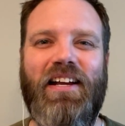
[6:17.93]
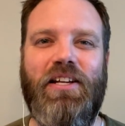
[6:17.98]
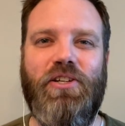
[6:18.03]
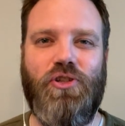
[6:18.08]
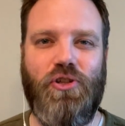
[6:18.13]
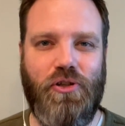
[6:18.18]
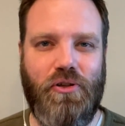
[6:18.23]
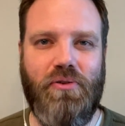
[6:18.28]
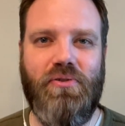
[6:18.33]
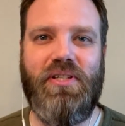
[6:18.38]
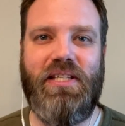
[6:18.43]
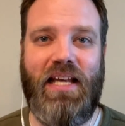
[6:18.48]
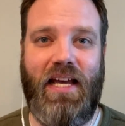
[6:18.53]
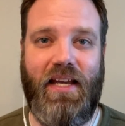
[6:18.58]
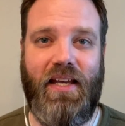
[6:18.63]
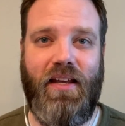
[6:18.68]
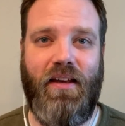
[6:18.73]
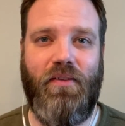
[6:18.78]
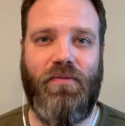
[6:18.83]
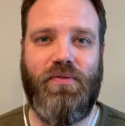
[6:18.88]
To use
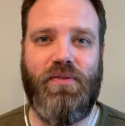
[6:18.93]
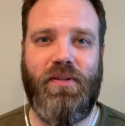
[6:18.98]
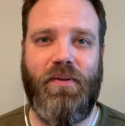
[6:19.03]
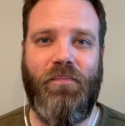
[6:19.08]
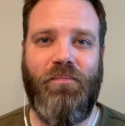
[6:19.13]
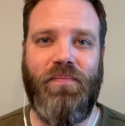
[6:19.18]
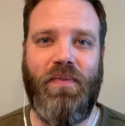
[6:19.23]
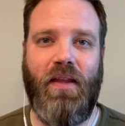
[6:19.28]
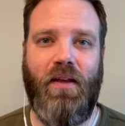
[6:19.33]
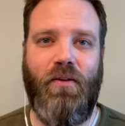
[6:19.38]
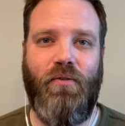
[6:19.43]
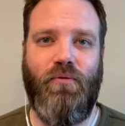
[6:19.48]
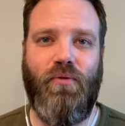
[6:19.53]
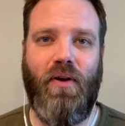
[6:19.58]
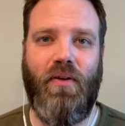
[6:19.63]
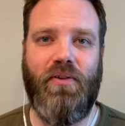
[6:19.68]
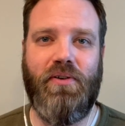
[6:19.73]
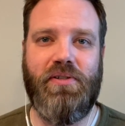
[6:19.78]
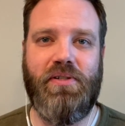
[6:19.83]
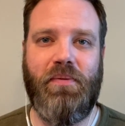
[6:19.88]
that gift for
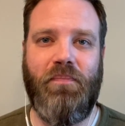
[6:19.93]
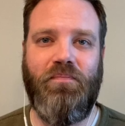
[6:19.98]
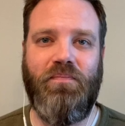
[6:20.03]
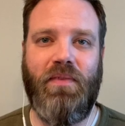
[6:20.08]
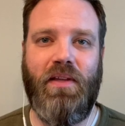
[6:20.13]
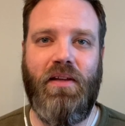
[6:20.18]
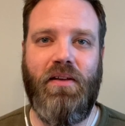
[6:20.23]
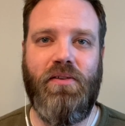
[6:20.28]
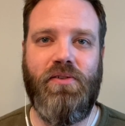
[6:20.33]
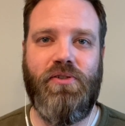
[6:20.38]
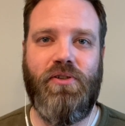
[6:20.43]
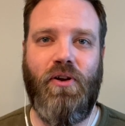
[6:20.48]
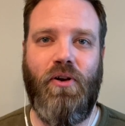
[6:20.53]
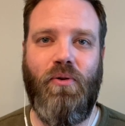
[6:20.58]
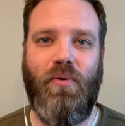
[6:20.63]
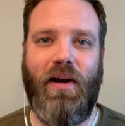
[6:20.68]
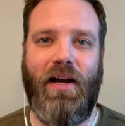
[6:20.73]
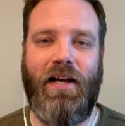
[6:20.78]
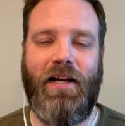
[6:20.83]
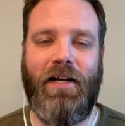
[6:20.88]
others.
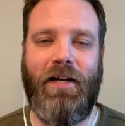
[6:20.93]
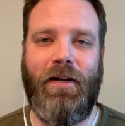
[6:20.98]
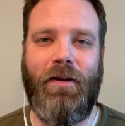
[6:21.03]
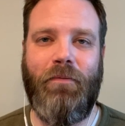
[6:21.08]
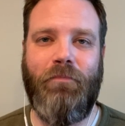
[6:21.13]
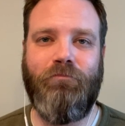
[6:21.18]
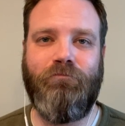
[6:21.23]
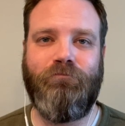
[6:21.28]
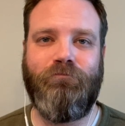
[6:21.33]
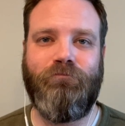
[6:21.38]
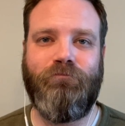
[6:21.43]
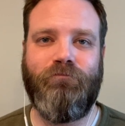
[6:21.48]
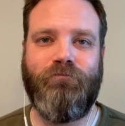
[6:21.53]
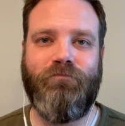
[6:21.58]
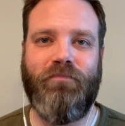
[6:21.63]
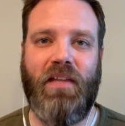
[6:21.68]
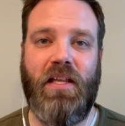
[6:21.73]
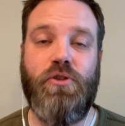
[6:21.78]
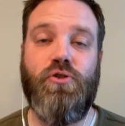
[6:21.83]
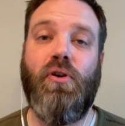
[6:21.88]
So
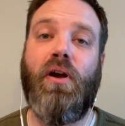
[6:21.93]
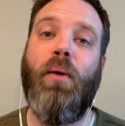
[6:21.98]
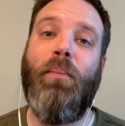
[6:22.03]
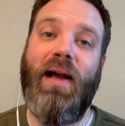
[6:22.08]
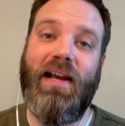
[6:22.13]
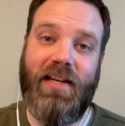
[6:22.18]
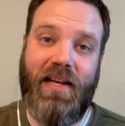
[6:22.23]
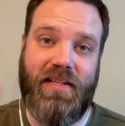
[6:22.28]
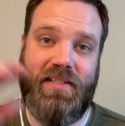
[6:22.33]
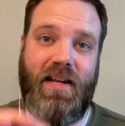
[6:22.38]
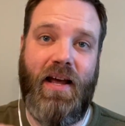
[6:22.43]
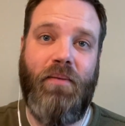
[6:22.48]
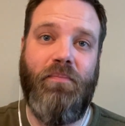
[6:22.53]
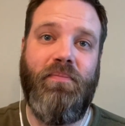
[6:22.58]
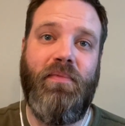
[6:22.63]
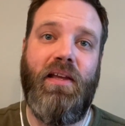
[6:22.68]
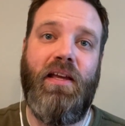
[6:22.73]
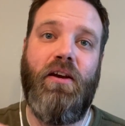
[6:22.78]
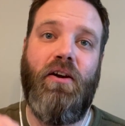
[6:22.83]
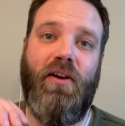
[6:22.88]
come back next time.
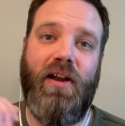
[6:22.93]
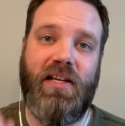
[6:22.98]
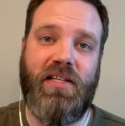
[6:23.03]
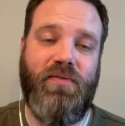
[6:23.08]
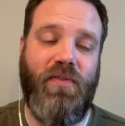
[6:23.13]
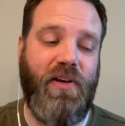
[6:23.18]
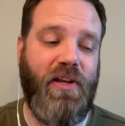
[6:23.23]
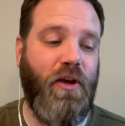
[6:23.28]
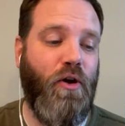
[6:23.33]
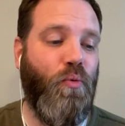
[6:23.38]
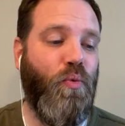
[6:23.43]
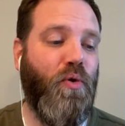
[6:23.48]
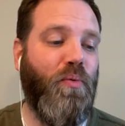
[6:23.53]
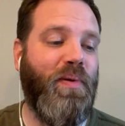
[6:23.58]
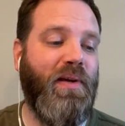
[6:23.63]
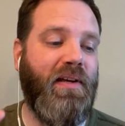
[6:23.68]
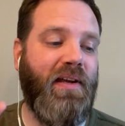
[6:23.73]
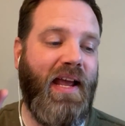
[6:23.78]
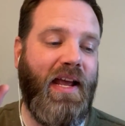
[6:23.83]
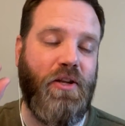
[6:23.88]
In our next video, we'll
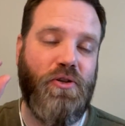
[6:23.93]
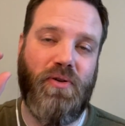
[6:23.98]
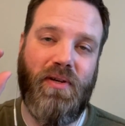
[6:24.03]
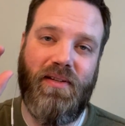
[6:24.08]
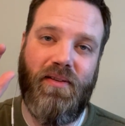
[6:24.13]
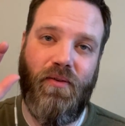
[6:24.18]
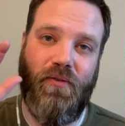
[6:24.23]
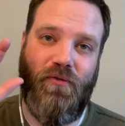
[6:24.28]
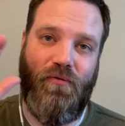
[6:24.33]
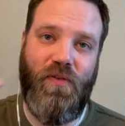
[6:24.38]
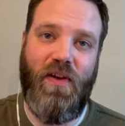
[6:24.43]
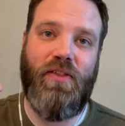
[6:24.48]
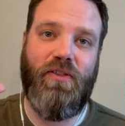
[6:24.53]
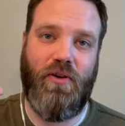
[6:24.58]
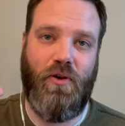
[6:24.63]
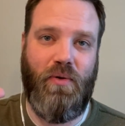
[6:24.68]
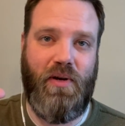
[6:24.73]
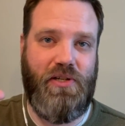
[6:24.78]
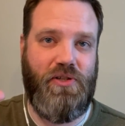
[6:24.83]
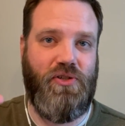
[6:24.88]
be answering the
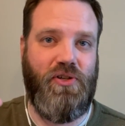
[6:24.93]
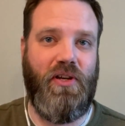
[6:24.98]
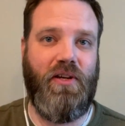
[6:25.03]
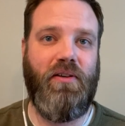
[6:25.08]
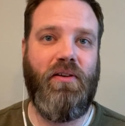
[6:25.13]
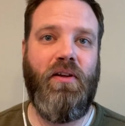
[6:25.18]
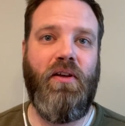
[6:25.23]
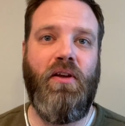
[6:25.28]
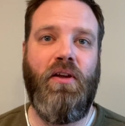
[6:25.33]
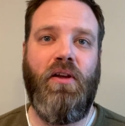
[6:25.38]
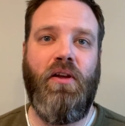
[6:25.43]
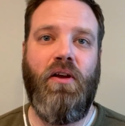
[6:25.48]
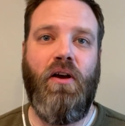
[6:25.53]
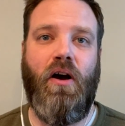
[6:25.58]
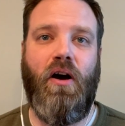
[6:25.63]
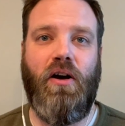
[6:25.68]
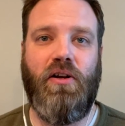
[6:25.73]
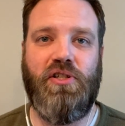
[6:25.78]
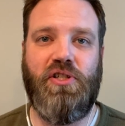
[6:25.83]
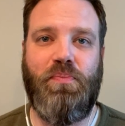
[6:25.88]
fifth question
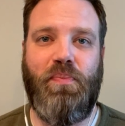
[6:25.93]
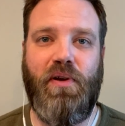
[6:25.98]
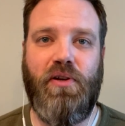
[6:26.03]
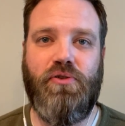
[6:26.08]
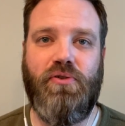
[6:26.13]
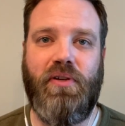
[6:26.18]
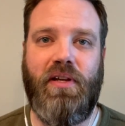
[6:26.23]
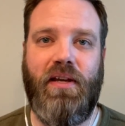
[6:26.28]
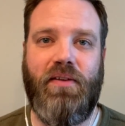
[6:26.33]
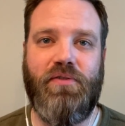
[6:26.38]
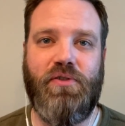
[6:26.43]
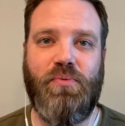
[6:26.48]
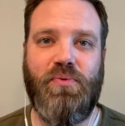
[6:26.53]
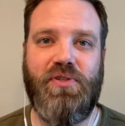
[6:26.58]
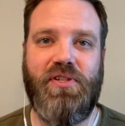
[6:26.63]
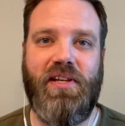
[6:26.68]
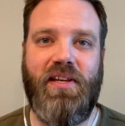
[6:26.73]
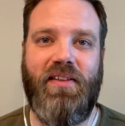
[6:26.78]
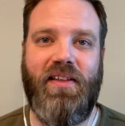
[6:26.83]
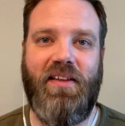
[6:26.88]
on spiritual gifts. We'll
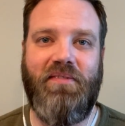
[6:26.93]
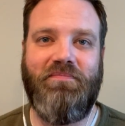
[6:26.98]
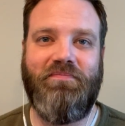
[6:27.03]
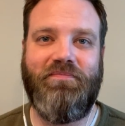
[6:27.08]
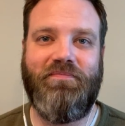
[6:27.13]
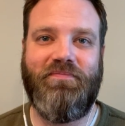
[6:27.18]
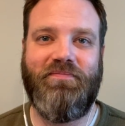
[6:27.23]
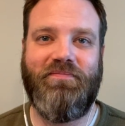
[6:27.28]
see you then.